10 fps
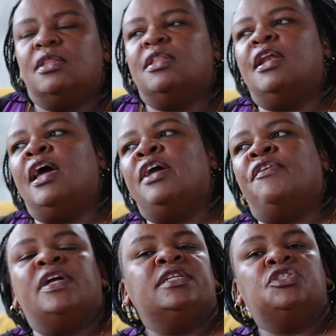then
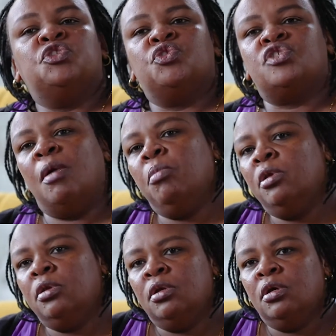I ran into
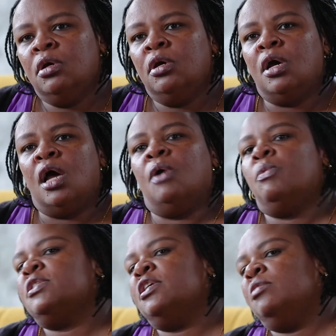trouble, I
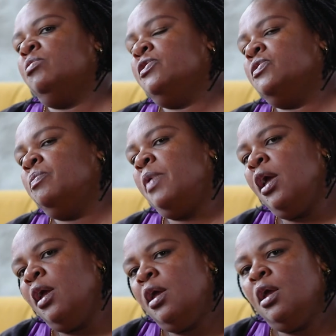wasn't able to
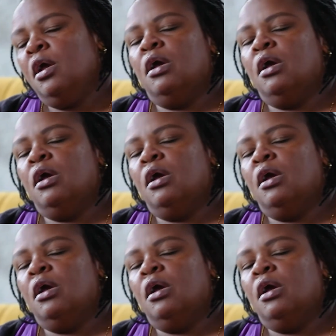pay,